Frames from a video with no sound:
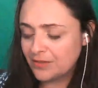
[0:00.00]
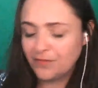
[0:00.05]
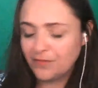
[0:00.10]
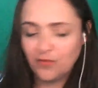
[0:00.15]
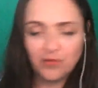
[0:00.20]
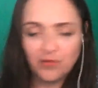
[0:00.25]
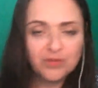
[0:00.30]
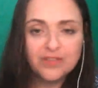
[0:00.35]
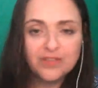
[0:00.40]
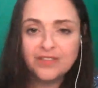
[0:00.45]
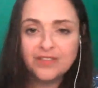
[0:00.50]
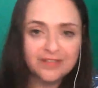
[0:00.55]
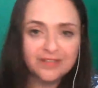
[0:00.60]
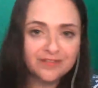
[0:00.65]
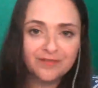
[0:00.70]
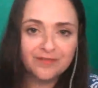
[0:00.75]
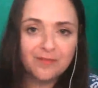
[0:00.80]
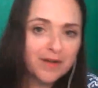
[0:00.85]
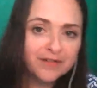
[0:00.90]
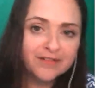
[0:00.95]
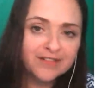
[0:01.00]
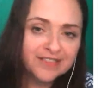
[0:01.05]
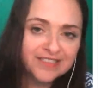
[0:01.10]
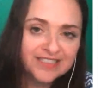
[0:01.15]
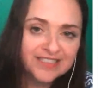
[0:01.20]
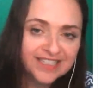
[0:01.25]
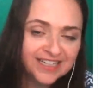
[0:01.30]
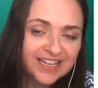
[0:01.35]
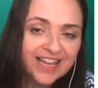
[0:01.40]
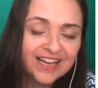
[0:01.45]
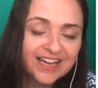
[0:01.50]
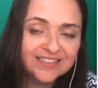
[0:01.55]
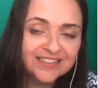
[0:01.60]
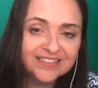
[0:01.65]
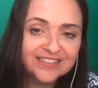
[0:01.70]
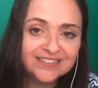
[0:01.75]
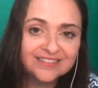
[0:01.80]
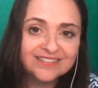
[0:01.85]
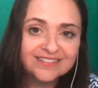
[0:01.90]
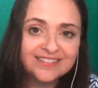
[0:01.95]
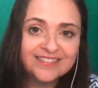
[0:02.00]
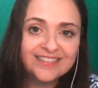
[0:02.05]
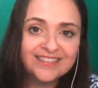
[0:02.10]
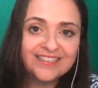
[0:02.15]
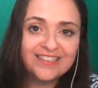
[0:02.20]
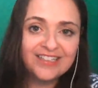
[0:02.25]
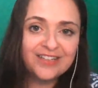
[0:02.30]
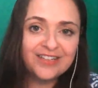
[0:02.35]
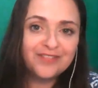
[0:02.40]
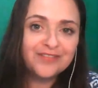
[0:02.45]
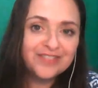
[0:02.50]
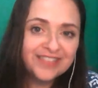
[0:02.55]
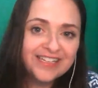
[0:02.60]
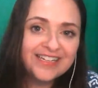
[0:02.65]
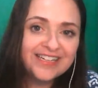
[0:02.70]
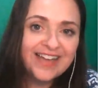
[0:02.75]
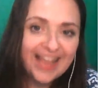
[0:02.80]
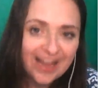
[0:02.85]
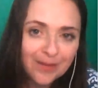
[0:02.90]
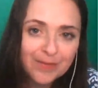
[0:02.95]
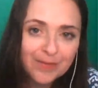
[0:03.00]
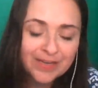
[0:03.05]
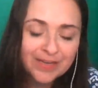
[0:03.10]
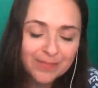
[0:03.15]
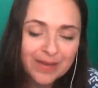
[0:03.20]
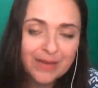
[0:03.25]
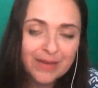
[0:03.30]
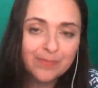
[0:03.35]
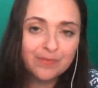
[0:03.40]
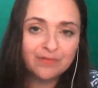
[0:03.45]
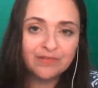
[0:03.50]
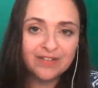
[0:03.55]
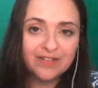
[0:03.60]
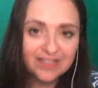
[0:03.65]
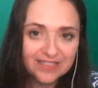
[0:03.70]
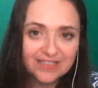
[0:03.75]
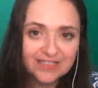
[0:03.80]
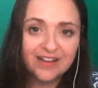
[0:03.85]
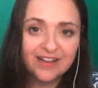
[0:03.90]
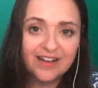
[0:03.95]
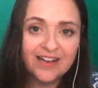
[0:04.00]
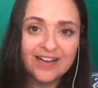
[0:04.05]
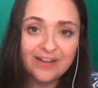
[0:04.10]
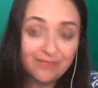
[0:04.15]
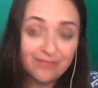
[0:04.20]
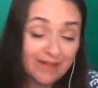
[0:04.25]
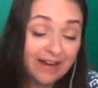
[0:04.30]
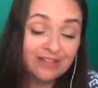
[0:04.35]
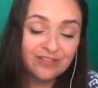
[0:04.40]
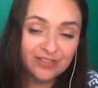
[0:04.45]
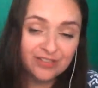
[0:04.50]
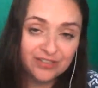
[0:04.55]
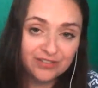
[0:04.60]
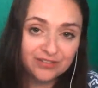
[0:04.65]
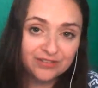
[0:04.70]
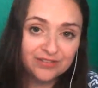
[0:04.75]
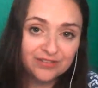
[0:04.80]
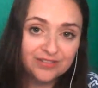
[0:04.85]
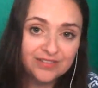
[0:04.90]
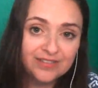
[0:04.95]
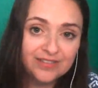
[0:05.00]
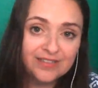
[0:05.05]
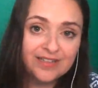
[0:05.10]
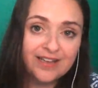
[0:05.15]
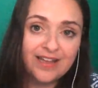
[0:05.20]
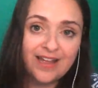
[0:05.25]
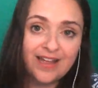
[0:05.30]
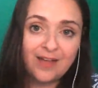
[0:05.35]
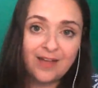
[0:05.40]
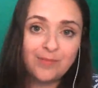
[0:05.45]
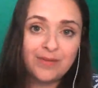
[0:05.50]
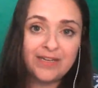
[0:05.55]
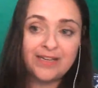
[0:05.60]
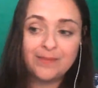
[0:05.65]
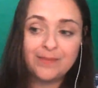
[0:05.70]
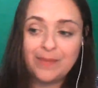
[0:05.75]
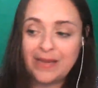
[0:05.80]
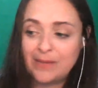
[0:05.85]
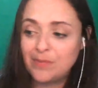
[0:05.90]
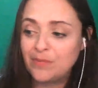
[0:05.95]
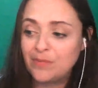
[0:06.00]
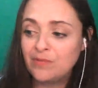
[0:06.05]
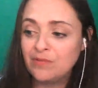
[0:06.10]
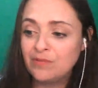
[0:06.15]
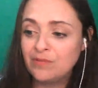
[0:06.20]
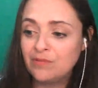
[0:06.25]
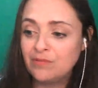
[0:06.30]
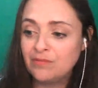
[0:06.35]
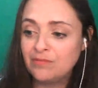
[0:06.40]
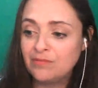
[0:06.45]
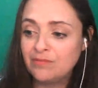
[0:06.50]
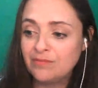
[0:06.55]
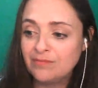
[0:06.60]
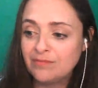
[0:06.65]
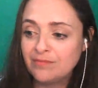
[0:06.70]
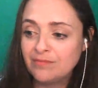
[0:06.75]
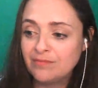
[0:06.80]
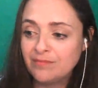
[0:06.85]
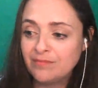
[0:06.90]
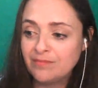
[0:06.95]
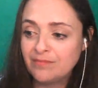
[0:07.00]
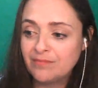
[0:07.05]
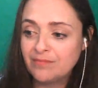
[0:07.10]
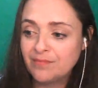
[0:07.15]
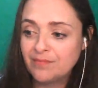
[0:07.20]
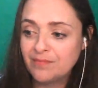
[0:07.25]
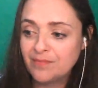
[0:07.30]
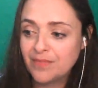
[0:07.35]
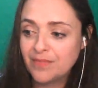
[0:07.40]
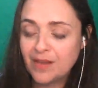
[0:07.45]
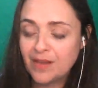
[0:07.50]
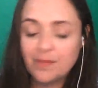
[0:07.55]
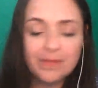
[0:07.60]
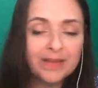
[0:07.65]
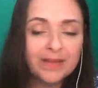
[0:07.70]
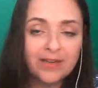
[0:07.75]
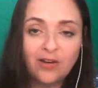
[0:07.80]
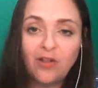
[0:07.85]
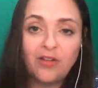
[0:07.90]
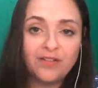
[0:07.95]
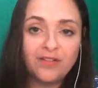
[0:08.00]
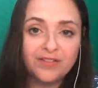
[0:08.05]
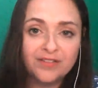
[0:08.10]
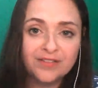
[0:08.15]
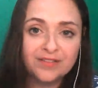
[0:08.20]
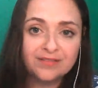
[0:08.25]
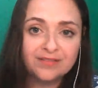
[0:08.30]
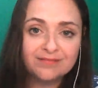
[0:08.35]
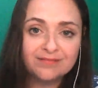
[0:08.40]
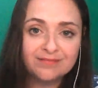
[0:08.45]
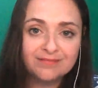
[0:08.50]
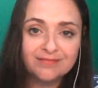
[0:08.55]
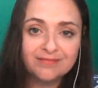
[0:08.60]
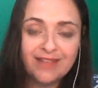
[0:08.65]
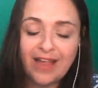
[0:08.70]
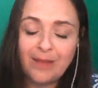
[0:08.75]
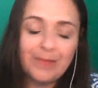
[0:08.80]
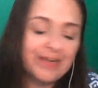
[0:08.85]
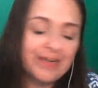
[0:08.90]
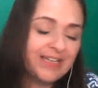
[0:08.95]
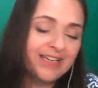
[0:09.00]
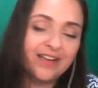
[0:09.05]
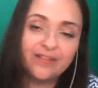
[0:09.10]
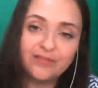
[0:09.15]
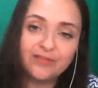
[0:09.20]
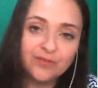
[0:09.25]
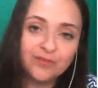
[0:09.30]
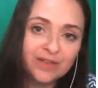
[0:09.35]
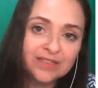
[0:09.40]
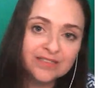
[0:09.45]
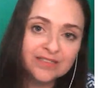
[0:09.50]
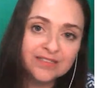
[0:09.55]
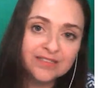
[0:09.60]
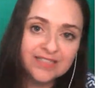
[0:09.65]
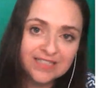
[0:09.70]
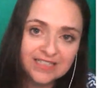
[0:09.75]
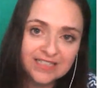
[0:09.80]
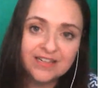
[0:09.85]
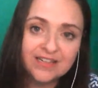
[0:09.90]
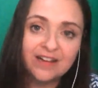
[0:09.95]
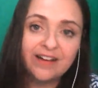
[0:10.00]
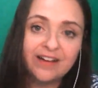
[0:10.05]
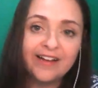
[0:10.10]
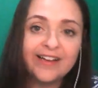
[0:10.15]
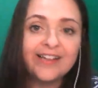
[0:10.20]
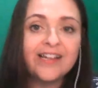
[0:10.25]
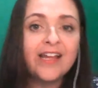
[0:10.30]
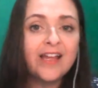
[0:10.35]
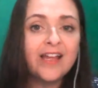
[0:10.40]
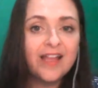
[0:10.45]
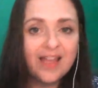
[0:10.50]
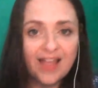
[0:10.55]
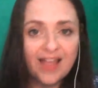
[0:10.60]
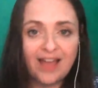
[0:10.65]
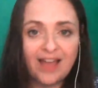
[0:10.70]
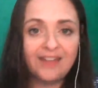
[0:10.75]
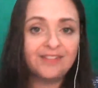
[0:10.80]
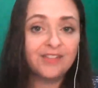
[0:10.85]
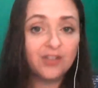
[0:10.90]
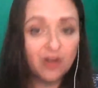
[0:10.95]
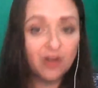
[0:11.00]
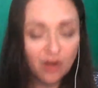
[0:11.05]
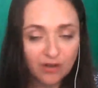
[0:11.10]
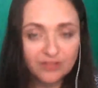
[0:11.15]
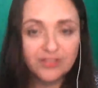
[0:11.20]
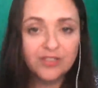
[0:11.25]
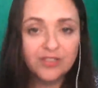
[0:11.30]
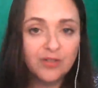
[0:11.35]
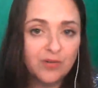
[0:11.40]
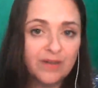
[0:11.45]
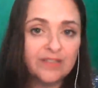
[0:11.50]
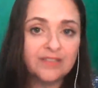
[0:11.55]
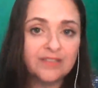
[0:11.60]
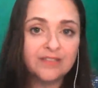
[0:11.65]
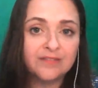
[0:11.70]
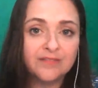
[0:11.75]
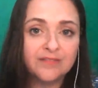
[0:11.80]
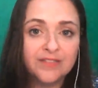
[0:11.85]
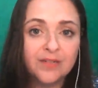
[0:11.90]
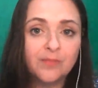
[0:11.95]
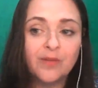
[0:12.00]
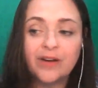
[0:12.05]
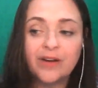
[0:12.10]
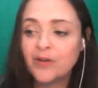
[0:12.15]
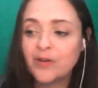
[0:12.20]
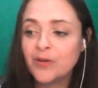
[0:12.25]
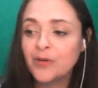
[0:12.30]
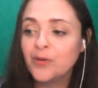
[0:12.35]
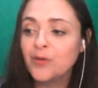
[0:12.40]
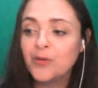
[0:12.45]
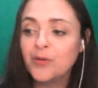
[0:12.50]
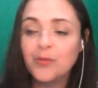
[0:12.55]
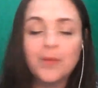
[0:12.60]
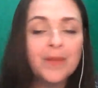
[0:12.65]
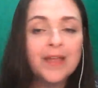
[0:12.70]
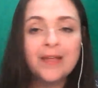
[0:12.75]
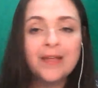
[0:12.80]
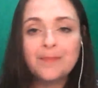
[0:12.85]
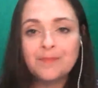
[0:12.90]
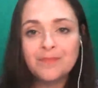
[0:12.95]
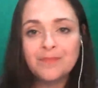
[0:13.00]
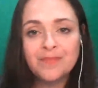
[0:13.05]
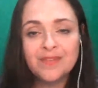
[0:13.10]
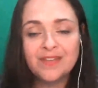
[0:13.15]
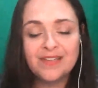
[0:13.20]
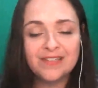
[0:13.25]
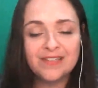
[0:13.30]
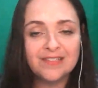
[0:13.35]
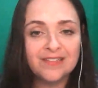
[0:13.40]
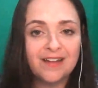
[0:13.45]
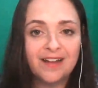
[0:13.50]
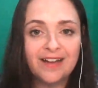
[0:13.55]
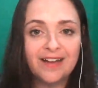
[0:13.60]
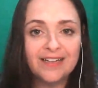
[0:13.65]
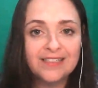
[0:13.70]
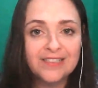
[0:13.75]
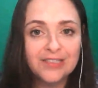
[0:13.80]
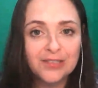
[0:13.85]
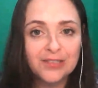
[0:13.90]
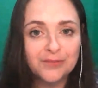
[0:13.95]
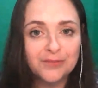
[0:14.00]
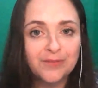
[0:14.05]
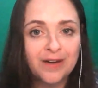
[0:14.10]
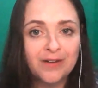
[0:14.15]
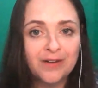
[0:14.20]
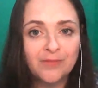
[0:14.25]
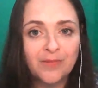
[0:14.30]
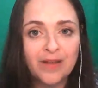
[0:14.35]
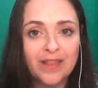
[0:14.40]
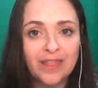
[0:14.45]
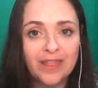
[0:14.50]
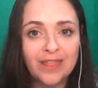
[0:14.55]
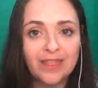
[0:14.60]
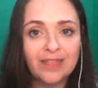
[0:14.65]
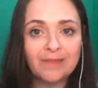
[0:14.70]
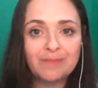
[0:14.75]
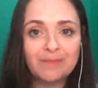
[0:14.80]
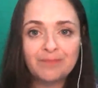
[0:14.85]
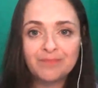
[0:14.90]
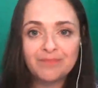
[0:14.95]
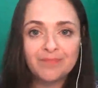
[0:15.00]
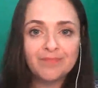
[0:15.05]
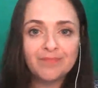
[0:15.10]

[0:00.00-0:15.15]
forces of murderous neglect. You've seen how many people can die around you, how many people can be lost, how many loved ones can die as a consequence of someone who decides to run with